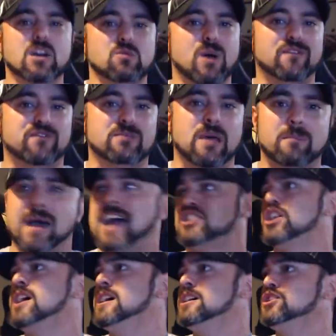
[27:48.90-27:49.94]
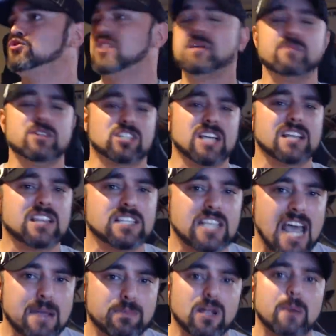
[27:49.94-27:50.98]
away from that match. Dreamer set the
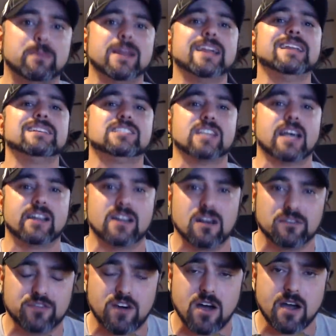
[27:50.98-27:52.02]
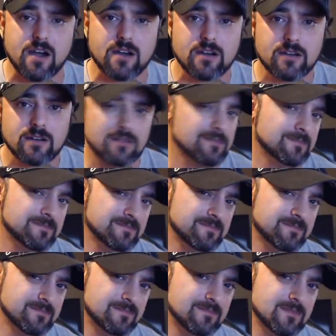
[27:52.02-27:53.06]
table up and he didn't set it on fire.
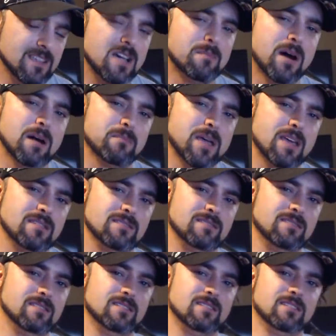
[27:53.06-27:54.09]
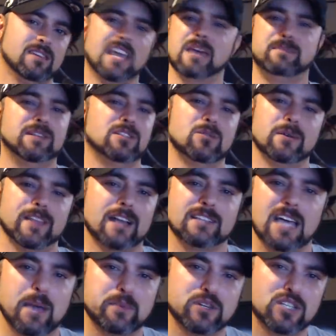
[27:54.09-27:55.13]
Come on, man. Can't be doing that
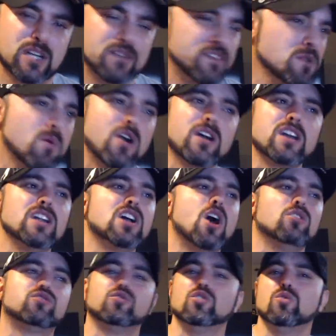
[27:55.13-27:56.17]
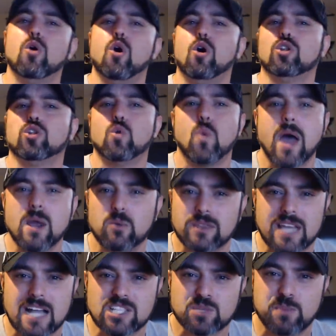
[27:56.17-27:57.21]
type of shit. If you weren't going to go through all the way with
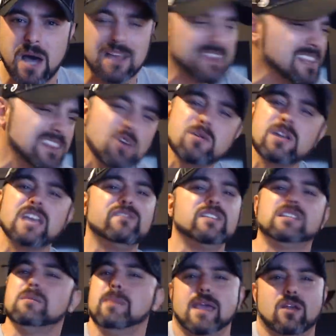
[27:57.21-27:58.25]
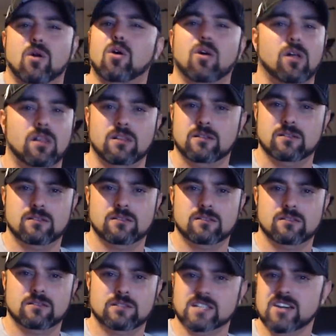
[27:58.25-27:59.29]
that spot, then don't give it to me at all.
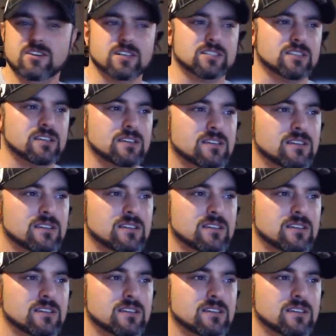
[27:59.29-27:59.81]
Seriously.